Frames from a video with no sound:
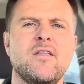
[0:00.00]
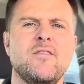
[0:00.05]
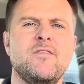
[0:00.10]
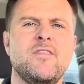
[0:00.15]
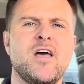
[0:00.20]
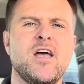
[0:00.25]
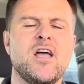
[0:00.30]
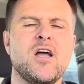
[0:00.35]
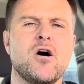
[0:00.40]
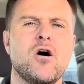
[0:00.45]

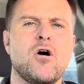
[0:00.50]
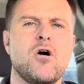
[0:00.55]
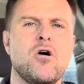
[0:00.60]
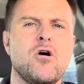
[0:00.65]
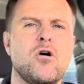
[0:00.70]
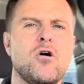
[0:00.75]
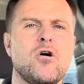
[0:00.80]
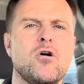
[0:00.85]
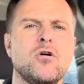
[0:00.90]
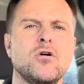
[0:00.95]
They
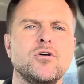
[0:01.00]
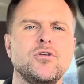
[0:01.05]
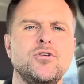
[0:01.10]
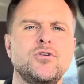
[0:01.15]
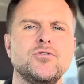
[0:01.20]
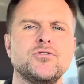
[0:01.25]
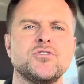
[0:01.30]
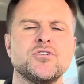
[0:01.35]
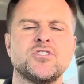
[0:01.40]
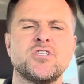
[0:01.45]
all
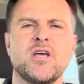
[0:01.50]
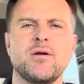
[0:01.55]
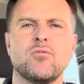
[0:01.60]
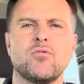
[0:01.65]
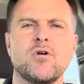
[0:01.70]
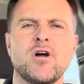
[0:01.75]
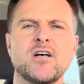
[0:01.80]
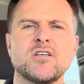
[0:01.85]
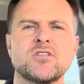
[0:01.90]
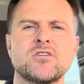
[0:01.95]
use the same
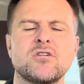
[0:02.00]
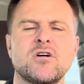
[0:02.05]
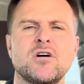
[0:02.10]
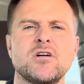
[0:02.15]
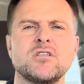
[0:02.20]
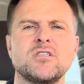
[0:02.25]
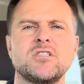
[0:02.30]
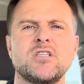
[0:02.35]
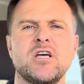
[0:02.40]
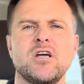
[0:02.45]

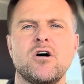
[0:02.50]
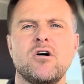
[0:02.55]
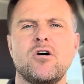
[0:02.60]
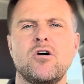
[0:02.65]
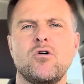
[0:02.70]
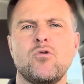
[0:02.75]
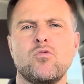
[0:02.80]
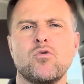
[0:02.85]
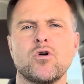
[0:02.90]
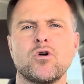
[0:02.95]
restaurants, they
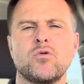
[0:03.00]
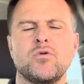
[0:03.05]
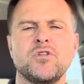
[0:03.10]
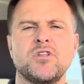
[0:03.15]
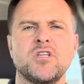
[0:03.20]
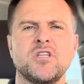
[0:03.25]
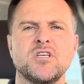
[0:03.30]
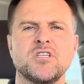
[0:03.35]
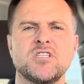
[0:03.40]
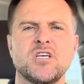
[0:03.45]
all work
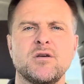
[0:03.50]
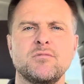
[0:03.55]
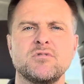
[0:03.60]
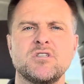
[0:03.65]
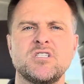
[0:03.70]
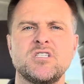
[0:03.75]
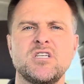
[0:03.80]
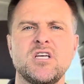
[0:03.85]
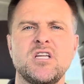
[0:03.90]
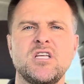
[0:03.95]
within the same
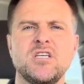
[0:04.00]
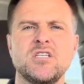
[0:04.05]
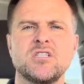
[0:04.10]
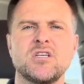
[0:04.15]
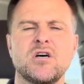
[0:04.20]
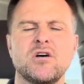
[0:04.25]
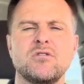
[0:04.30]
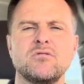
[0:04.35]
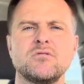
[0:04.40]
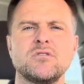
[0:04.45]
city
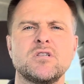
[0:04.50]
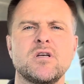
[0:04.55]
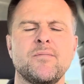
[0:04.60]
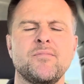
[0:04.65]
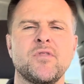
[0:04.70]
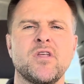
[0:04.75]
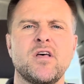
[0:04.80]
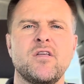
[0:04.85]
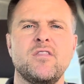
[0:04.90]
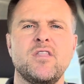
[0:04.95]
zones,
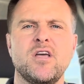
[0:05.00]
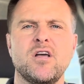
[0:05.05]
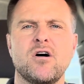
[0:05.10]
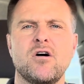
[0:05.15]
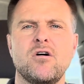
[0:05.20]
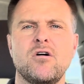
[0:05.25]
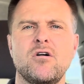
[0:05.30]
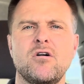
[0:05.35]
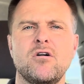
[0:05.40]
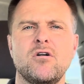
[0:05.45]
they
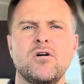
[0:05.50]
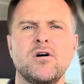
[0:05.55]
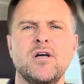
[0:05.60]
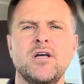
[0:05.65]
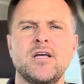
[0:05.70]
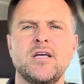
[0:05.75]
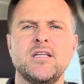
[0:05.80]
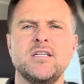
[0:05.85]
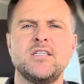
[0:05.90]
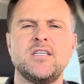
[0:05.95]
all
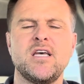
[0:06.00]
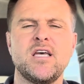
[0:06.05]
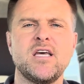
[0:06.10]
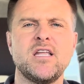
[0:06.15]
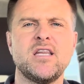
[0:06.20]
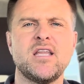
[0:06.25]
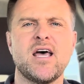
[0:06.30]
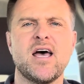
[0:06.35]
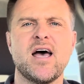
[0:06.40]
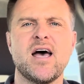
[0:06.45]

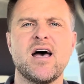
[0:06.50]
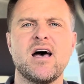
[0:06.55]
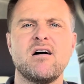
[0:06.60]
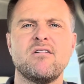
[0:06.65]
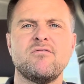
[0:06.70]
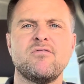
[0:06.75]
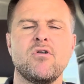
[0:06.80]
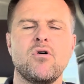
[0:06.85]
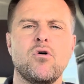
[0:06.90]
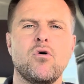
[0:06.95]
tend to
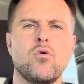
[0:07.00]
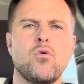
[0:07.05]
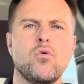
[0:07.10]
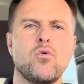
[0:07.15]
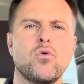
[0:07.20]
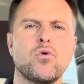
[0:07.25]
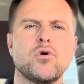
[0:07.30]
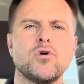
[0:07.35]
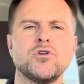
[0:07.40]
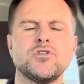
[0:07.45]
have
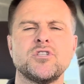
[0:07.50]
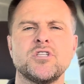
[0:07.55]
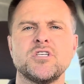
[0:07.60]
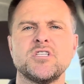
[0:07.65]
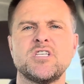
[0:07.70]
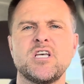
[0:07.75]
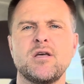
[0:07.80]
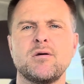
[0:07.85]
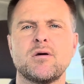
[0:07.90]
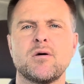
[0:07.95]
orders in the
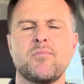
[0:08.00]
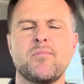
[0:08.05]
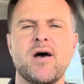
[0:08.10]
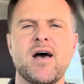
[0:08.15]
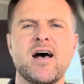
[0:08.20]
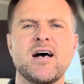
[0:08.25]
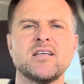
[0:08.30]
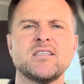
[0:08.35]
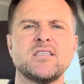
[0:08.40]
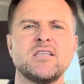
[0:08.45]
same
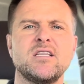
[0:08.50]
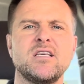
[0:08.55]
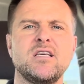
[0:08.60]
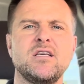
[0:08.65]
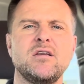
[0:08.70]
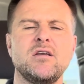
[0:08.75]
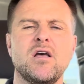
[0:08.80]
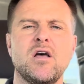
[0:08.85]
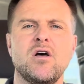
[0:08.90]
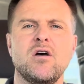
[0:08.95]

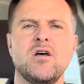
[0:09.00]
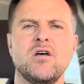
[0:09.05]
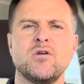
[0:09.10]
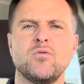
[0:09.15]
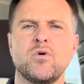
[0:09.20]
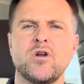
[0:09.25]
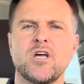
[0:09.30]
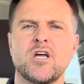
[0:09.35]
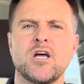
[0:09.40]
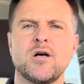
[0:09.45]
capacity
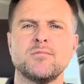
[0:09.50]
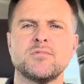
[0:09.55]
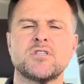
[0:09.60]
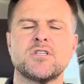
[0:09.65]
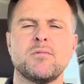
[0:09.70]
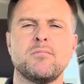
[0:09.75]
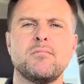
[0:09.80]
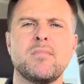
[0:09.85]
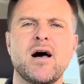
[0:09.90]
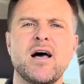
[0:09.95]
and when it comes
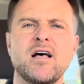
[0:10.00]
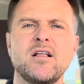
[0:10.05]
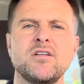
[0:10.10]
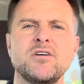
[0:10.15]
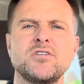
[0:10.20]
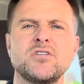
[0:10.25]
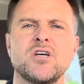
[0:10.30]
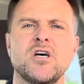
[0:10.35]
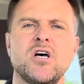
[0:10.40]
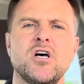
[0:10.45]
to
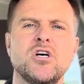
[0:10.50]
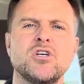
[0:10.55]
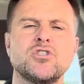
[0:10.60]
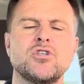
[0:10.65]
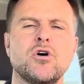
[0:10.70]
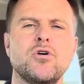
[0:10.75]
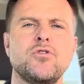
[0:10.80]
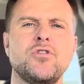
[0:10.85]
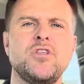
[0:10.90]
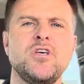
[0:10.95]
mileage.
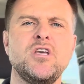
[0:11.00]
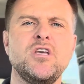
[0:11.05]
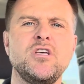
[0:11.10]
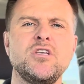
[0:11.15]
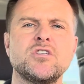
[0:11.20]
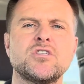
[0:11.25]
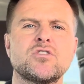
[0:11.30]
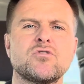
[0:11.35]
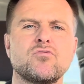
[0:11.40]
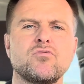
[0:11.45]
So
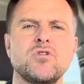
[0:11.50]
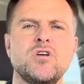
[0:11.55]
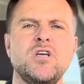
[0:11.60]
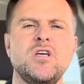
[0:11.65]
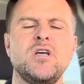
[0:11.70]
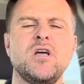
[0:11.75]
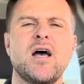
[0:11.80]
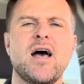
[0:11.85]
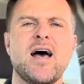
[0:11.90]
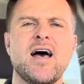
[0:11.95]
these
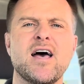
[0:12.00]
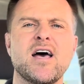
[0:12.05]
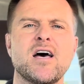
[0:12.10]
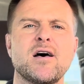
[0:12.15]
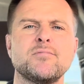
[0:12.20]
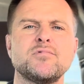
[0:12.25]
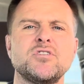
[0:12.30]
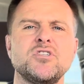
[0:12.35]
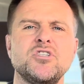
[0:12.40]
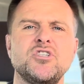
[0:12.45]
three
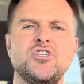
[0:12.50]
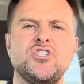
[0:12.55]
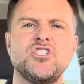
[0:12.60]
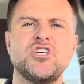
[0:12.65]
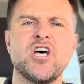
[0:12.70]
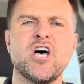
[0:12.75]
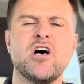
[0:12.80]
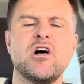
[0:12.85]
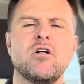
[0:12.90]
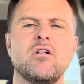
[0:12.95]
apps
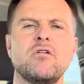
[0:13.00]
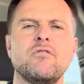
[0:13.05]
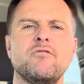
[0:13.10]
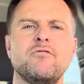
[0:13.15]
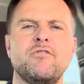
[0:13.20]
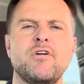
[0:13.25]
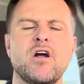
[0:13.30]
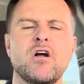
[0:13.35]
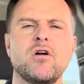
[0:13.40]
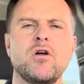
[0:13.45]
gel
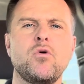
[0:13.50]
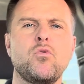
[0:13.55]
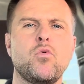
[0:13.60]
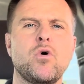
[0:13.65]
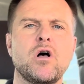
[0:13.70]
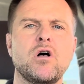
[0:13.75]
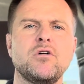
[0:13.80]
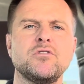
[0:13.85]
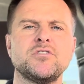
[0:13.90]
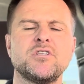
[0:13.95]
very
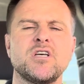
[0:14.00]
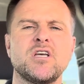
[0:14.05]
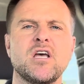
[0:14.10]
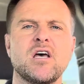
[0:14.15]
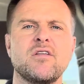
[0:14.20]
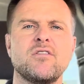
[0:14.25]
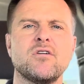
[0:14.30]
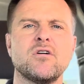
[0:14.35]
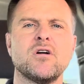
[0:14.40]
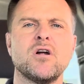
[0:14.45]
well
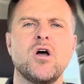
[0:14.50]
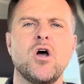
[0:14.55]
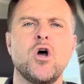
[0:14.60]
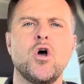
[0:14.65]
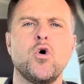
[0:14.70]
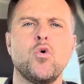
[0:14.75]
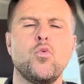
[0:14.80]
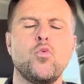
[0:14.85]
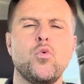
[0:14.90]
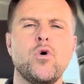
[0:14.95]
together
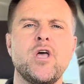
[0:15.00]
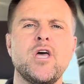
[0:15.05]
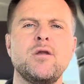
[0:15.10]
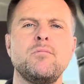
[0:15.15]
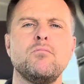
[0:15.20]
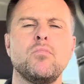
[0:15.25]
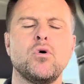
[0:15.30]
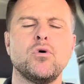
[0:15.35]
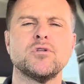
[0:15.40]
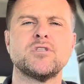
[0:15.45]

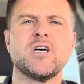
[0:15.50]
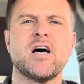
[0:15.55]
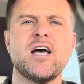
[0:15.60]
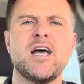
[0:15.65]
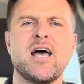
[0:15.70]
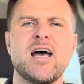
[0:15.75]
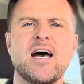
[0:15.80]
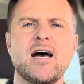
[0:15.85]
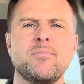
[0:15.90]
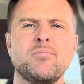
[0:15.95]
when
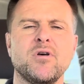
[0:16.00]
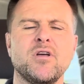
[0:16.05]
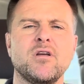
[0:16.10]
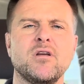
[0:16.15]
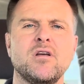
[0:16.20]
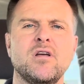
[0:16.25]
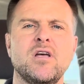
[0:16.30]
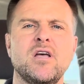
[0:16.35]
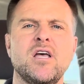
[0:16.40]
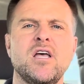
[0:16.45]
multi-apping.
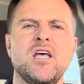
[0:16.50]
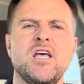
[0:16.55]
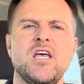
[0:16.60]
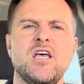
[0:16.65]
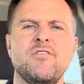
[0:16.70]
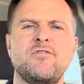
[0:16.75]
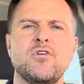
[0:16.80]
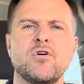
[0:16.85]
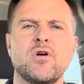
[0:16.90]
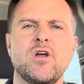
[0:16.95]

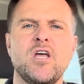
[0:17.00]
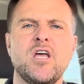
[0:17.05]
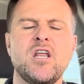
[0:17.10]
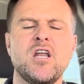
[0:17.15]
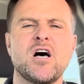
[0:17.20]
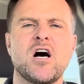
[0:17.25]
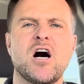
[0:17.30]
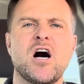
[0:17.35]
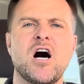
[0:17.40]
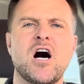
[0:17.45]
If you're in
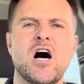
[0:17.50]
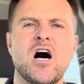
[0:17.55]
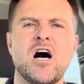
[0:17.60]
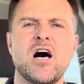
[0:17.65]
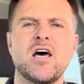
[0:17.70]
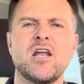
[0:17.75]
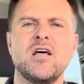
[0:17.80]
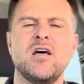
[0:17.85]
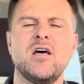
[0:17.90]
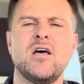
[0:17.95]
a
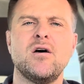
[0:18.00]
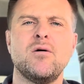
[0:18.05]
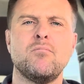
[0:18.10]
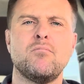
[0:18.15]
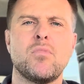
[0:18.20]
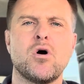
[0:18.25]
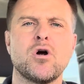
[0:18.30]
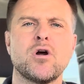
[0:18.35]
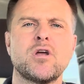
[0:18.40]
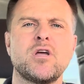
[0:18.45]
hot
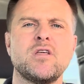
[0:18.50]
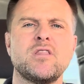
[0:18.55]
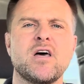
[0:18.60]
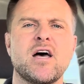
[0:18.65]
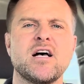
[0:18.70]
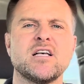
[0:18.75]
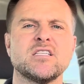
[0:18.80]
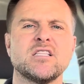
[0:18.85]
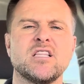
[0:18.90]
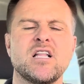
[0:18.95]
market
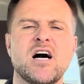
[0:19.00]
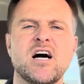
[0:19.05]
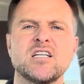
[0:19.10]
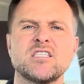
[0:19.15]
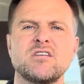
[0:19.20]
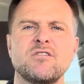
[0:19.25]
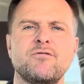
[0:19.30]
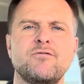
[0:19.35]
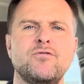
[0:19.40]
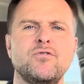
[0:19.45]
that has
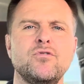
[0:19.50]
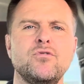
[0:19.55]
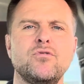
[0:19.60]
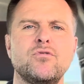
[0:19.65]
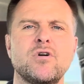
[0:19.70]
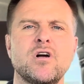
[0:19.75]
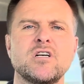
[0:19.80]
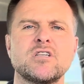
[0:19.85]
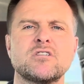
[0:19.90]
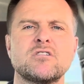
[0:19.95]
lots of food
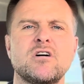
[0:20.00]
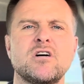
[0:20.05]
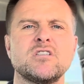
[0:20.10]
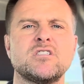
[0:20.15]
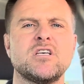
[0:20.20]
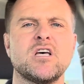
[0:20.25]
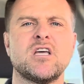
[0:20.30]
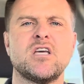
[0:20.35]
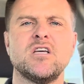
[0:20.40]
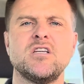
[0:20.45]

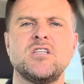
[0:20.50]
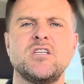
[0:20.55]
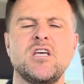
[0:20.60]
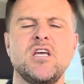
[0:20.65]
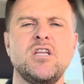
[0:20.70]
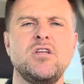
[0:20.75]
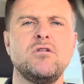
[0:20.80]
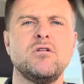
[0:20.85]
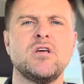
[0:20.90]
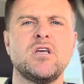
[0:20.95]
restaurants that
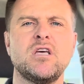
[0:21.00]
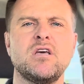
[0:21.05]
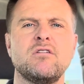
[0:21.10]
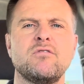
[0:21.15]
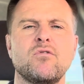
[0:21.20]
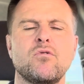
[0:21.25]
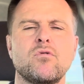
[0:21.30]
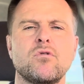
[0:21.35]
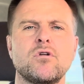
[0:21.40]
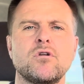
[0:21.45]
continue to
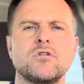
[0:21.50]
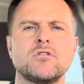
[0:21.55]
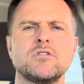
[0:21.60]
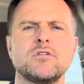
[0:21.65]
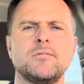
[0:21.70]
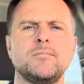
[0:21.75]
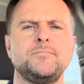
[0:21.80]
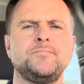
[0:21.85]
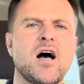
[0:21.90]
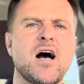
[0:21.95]
give
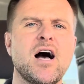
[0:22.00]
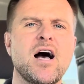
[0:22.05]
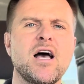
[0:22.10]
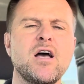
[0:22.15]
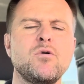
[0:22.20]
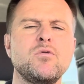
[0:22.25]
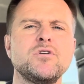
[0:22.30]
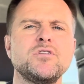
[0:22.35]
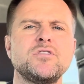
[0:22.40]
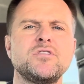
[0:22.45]
orders,
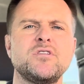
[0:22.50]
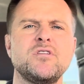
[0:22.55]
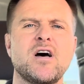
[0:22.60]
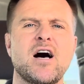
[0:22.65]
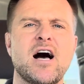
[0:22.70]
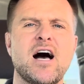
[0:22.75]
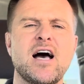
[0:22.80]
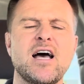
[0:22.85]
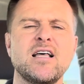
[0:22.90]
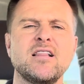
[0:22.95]
I would
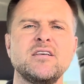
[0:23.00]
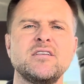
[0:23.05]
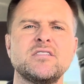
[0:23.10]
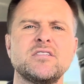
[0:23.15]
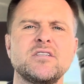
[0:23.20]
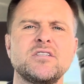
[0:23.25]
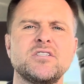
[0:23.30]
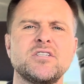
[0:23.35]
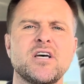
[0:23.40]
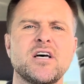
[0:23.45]
highly
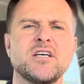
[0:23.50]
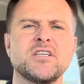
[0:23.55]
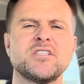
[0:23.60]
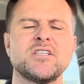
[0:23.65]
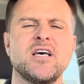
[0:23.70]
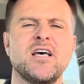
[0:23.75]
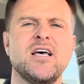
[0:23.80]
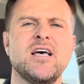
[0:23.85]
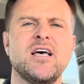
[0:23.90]
suggest